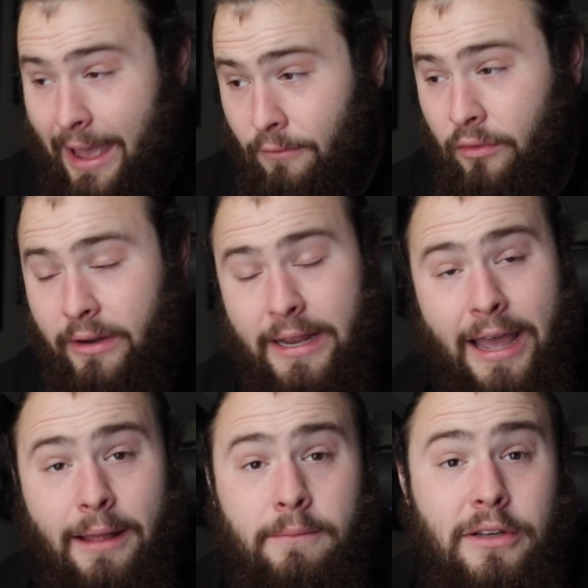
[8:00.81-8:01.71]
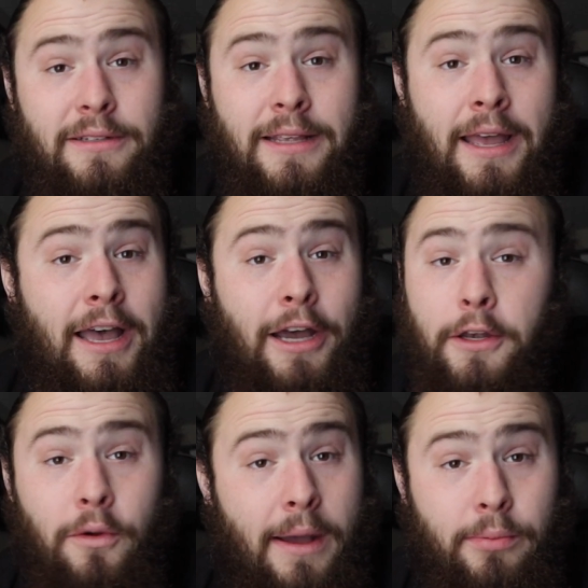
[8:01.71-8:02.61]
every time there's a
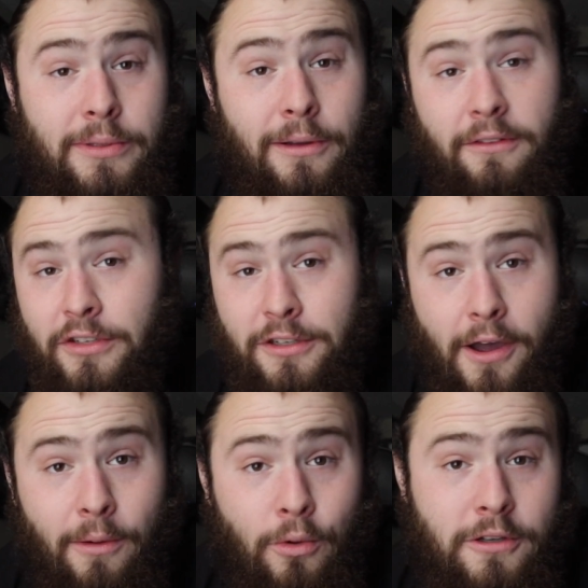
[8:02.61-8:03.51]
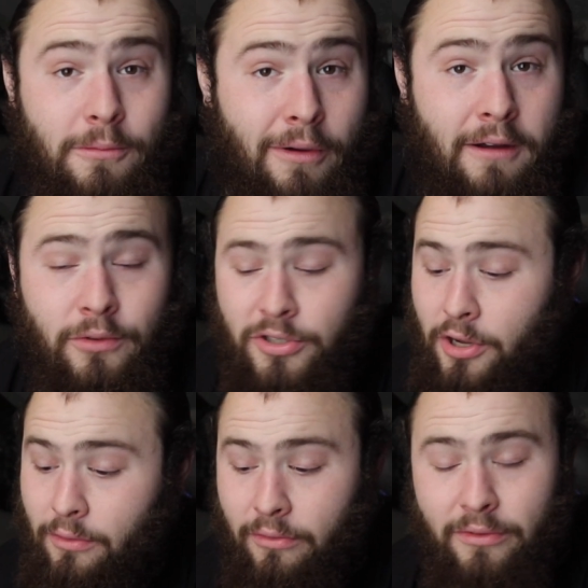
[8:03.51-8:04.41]
new episode of a Star Wars or Marvel show,